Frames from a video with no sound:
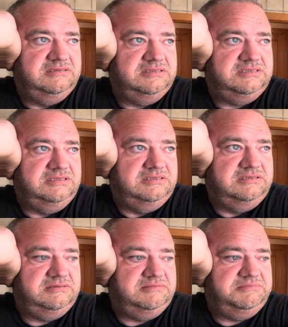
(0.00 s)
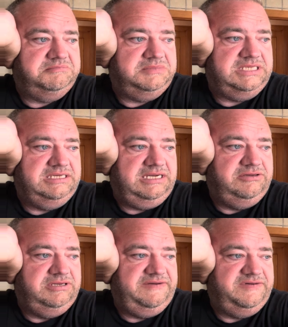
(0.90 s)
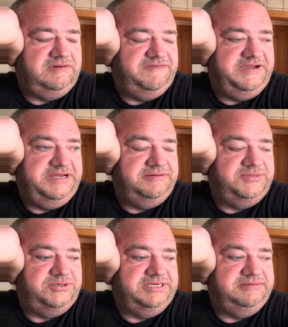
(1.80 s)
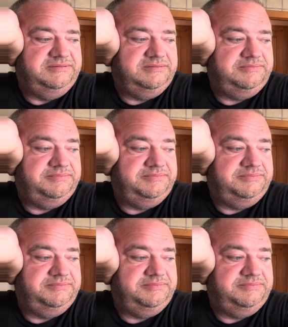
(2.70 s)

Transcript: So I, I only have a coffee in the morning,